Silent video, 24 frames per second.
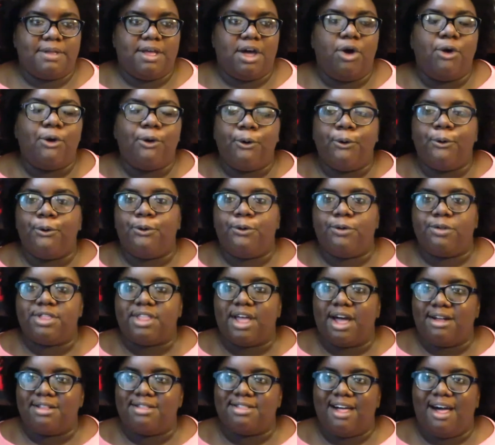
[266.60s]
hold
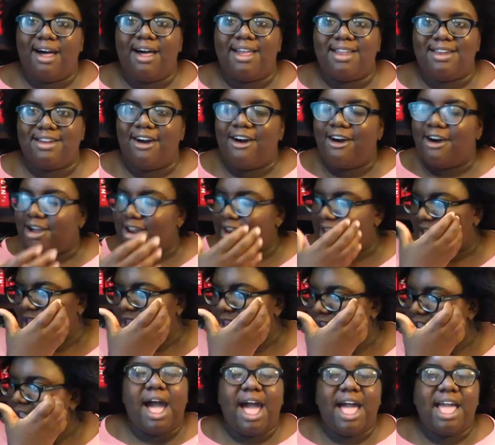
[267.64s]
a lot on
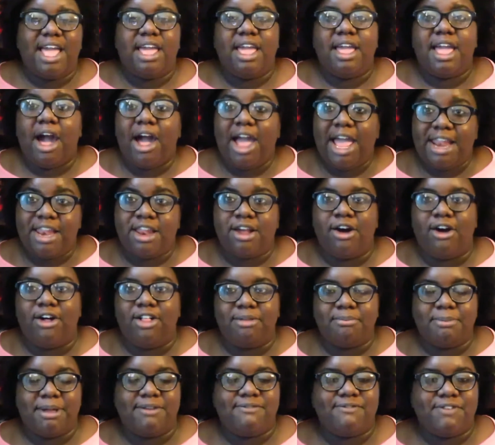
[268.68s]
it. I edit
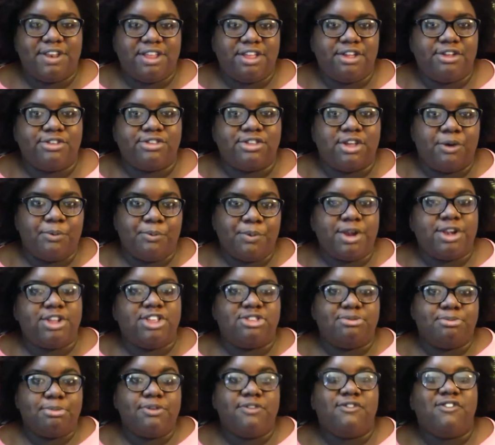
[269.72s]
all of my videos on
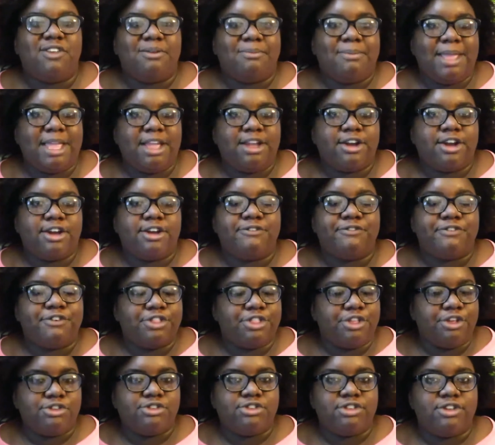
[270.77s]
Windows Movie Maker. For
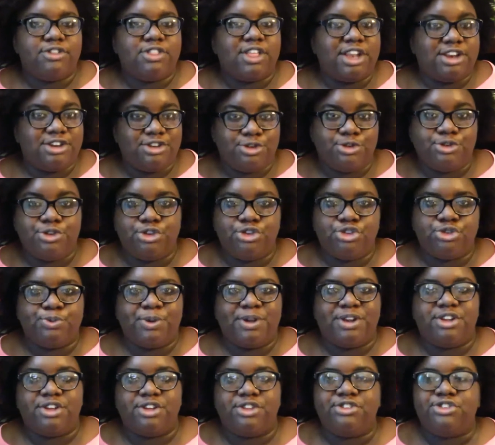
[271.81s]
those of you that do use
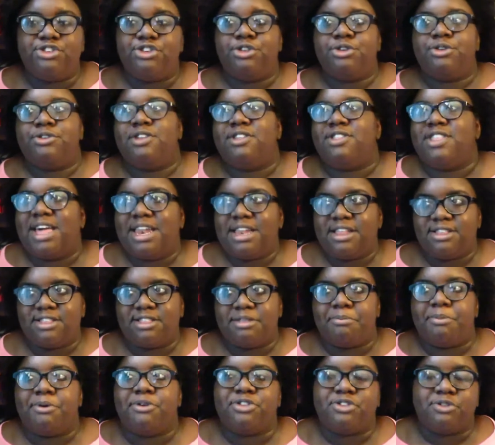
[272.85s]
Windows, you know that that is
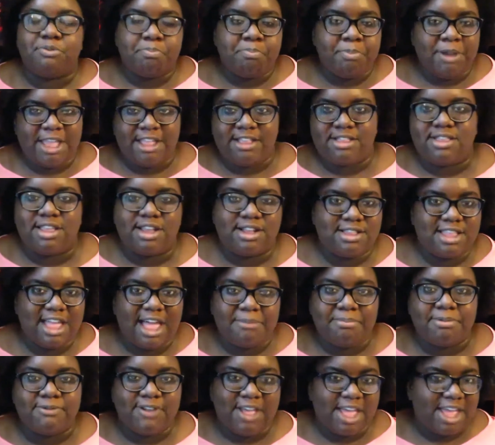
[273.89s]
the most basic
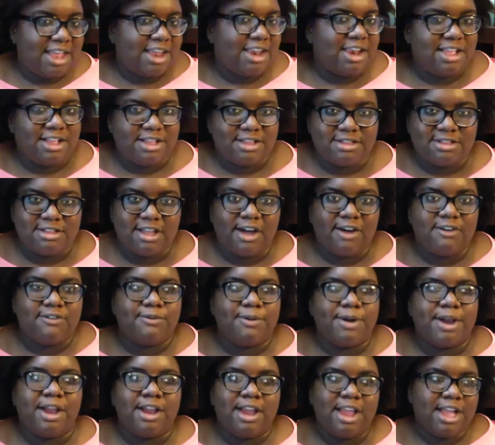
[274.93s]
type of editing
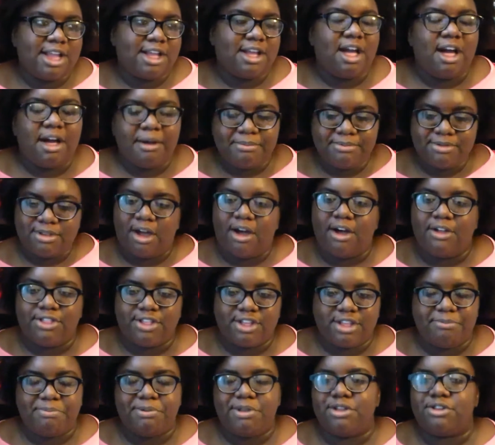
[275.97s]
software. It comes on
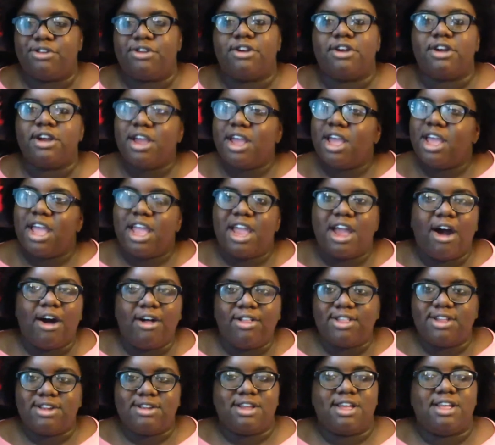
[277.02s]
the computer.
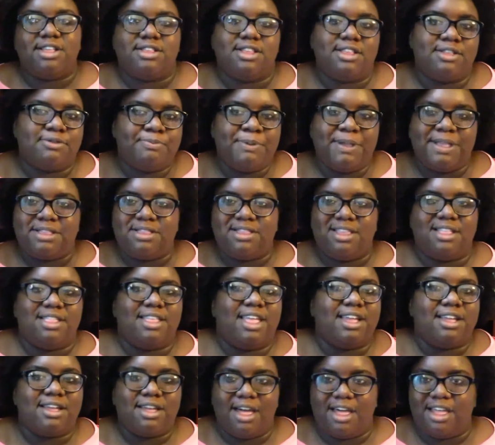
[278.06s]
All it does is basically
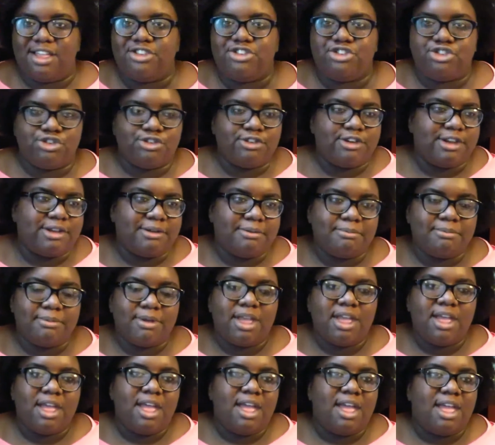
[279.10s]
like cut, trim,
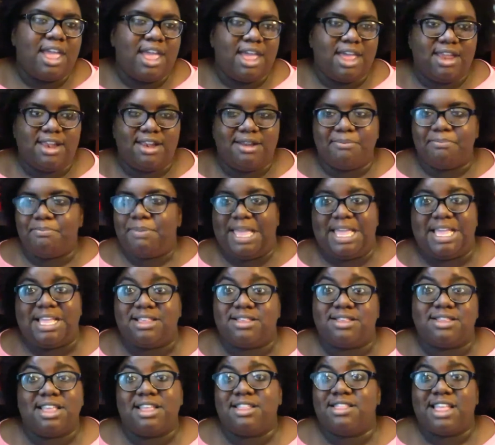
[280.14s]
and
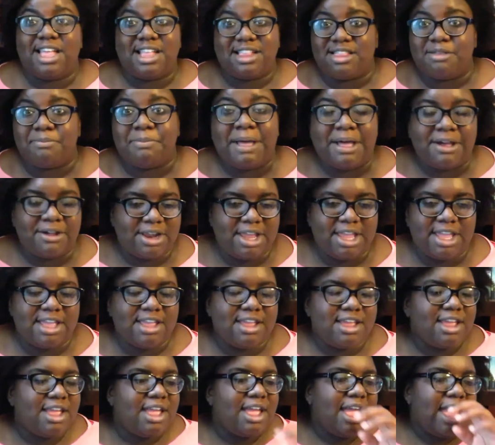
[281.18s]
paste, and that's about
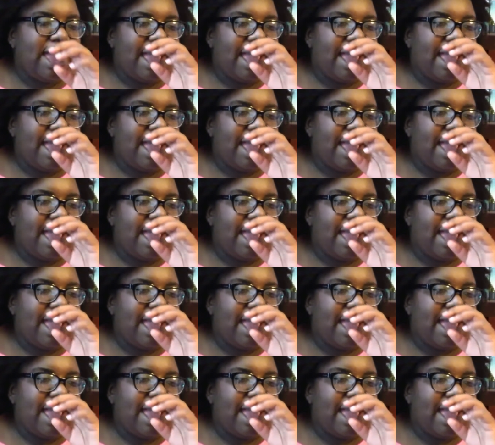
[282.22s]
it.